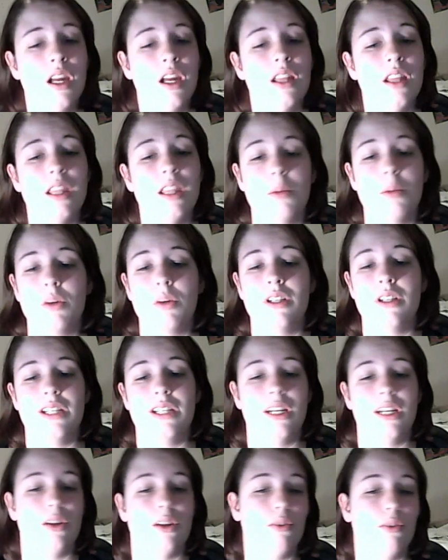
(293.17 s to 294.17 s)
they wanted to
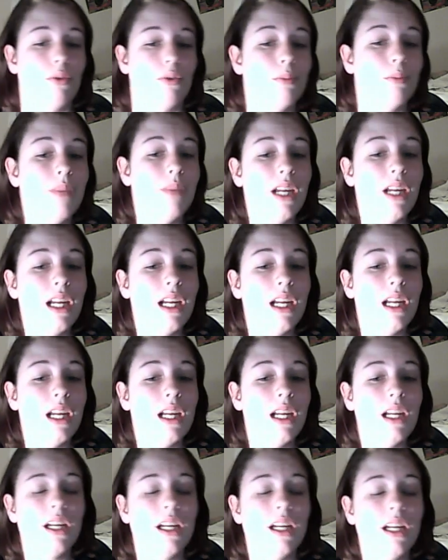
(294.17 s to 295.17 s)
hear it from
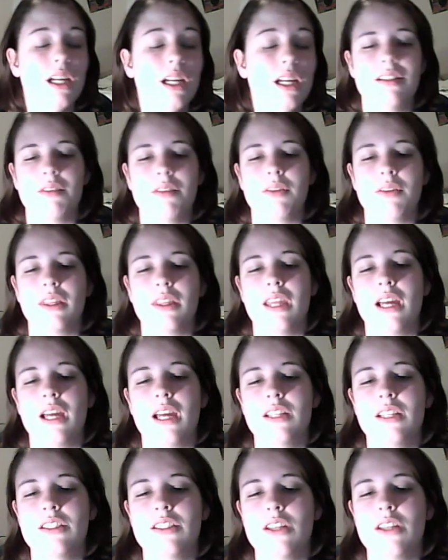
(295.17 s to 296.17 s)
me and stuff like
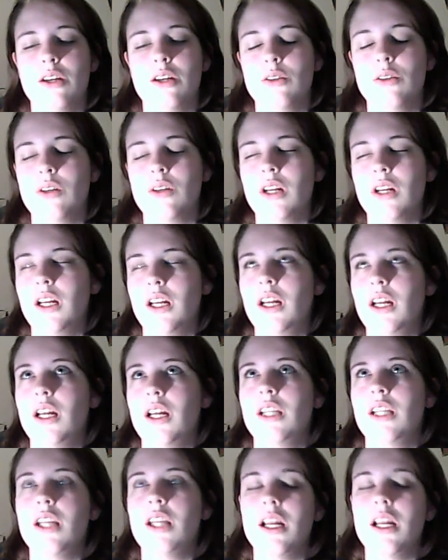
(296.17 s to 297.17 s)
that. So
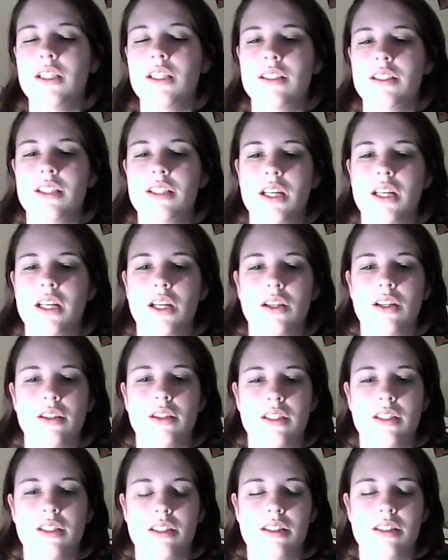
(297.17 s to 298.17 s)
not until
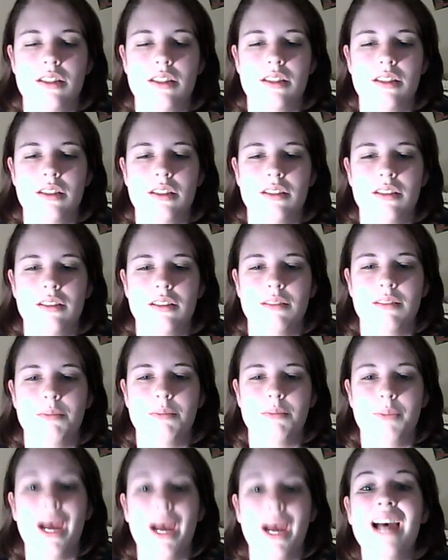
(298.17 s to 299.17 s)
this
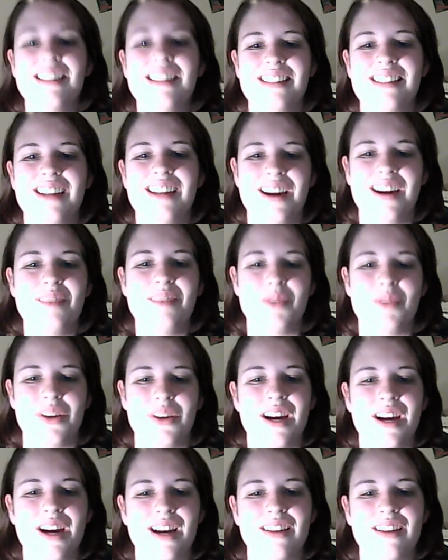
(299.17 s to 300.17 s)
past time
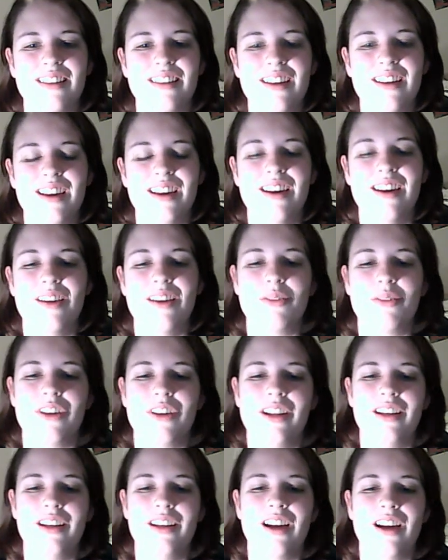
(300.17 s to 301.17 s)
around
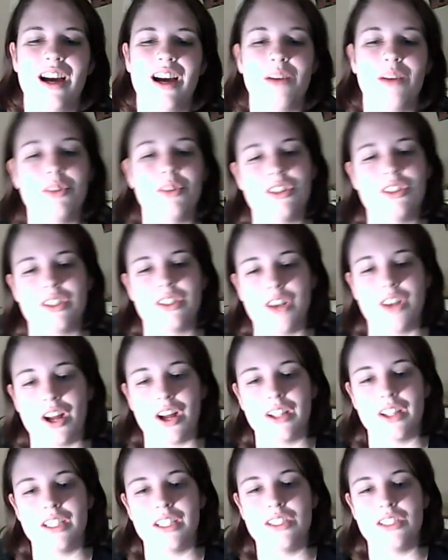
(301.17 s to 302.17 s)
when I went to
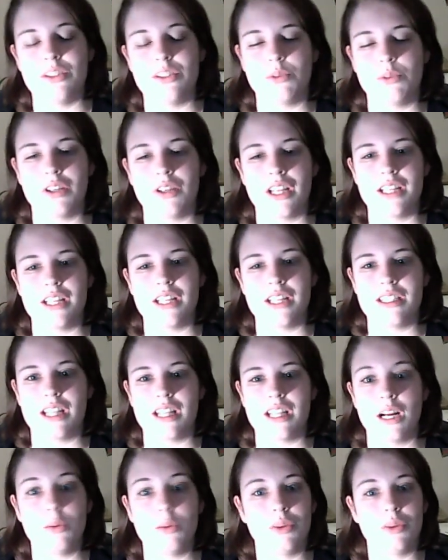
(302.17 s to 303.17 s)
college and realized that
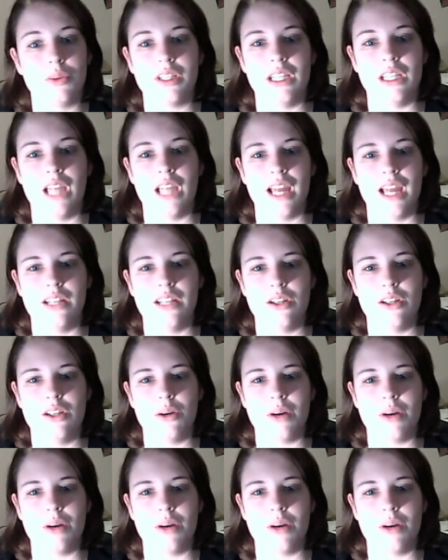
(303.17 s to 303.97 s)
I really had no